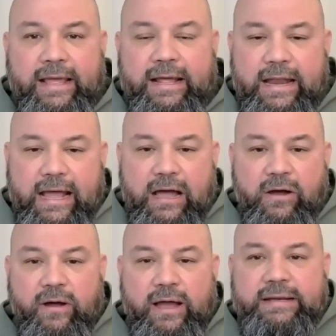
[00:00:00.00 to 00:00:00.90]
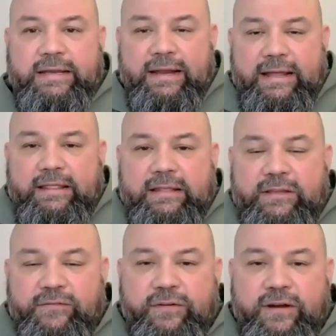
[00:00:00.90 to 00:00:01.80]
And now I get
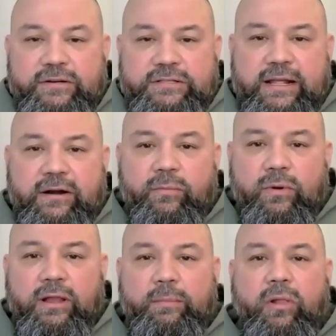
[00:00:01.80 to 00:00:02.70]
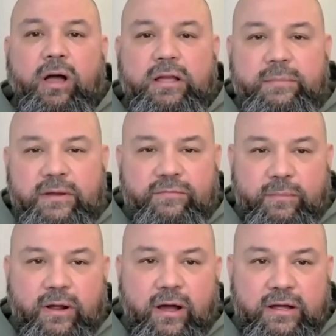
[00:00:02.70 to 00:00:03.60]
these fears that are really blocking me
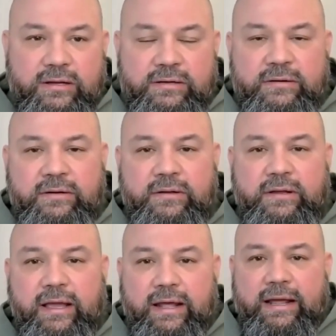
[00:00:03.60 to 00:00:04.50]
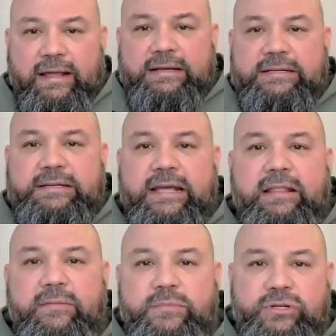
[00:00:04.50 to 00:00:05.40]
from God and I get to
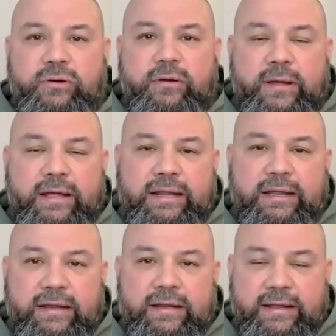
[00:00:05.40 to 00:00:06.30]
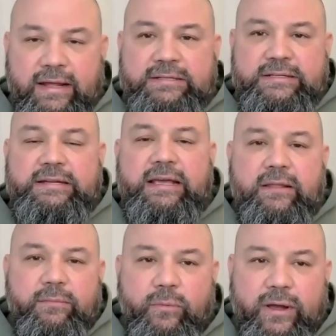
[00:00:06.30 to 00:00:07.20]
take them to him and he gets to
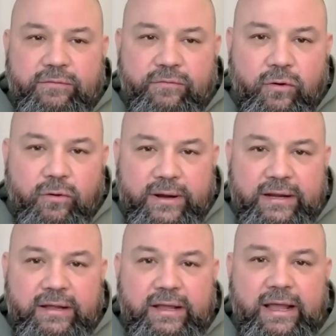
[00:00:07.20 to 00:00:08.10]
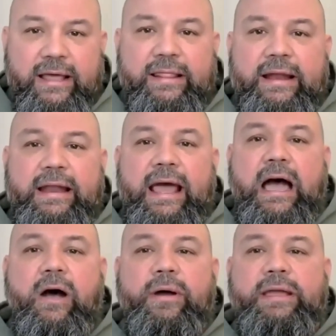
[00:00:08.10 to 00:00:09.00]
take them away for me. And then
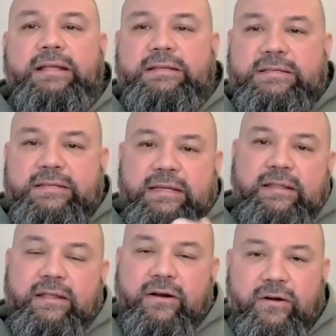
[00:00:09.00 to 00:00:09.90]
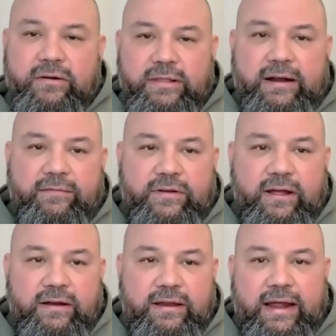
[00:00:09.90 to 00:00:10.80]
now I can see the hurt that I've
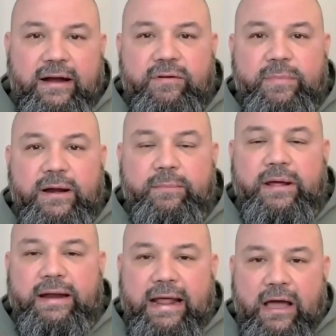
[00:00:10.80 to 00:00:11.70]
done to everybody, but